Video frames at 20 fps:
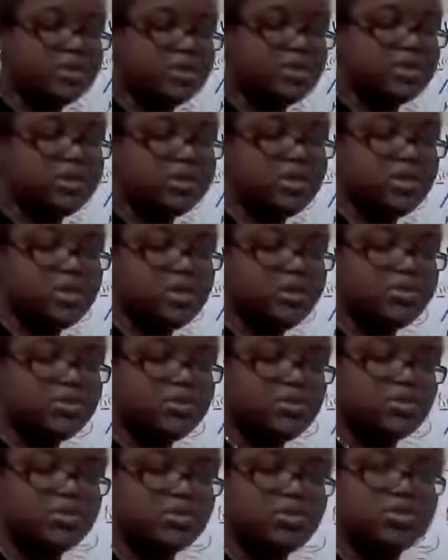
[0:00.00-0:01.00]
texting him
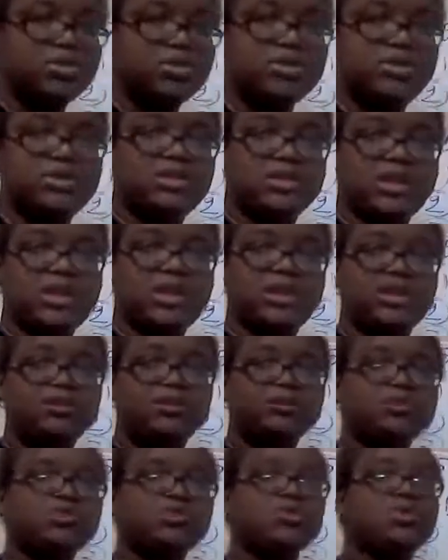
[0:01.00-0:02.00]
to tell
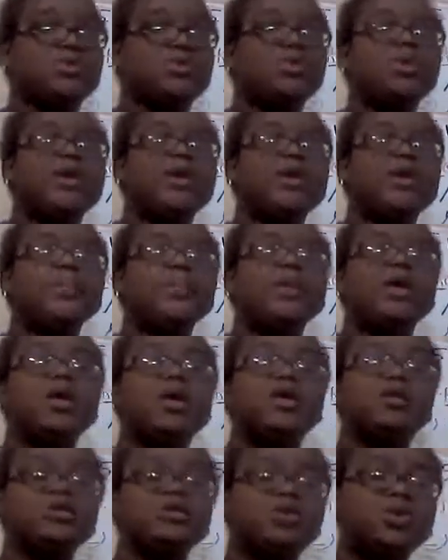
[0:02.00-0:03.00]
him to go ahead.
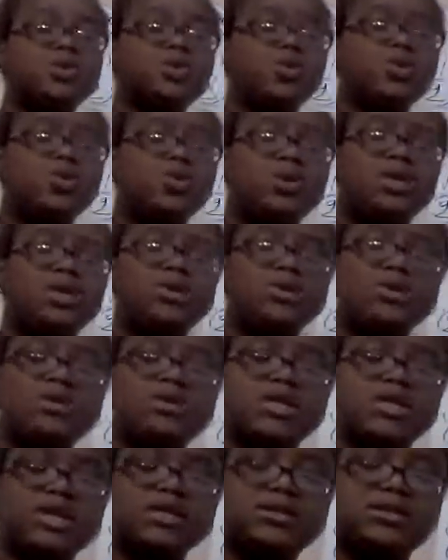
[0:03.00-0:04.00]
So what
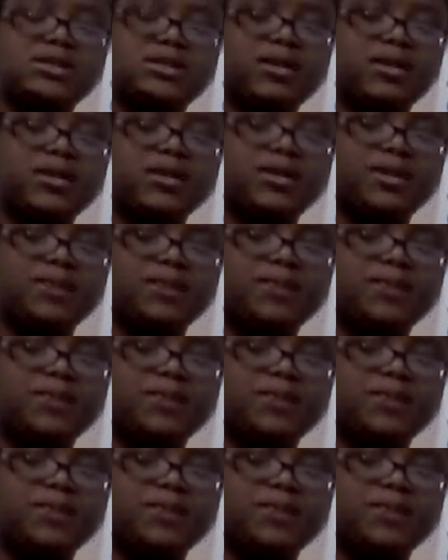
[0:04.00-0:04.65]
was I saying?